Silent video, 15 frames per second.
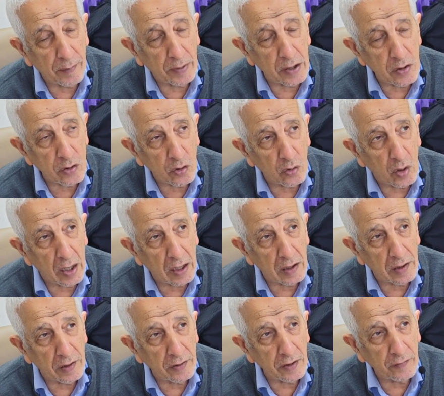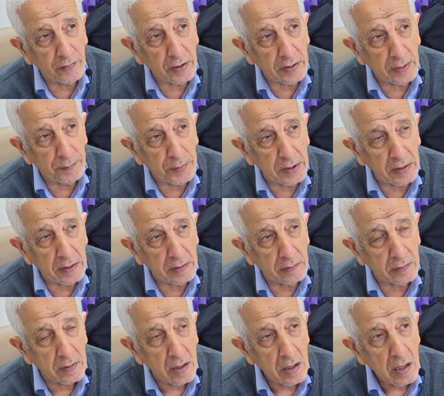sublingual
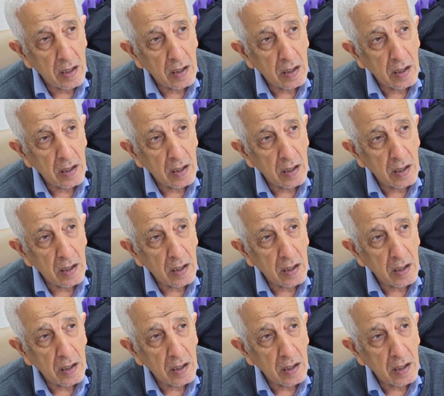nifedipine